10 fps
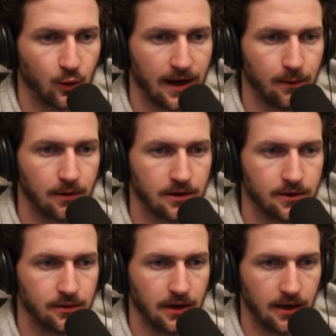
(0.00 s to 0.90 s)
what I want to
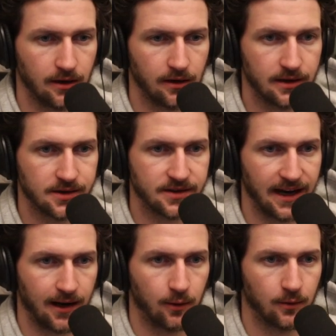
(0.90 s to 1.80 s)
do here is
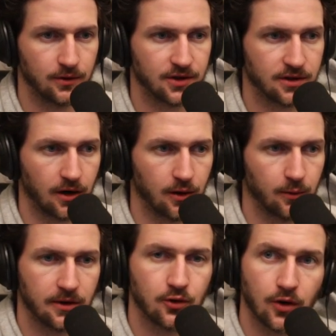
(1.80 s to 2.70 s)
now start
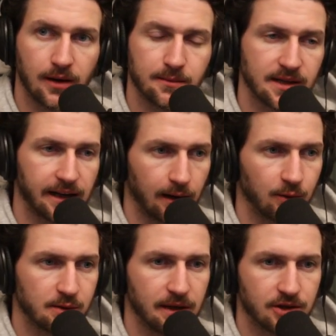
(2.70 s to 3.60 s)
with the drums, like I
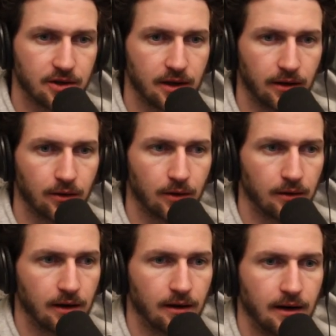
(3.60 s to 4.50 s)
was mentioning
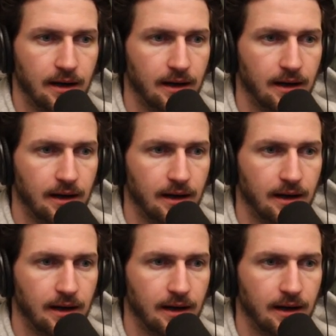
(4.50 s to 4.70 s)
earlier.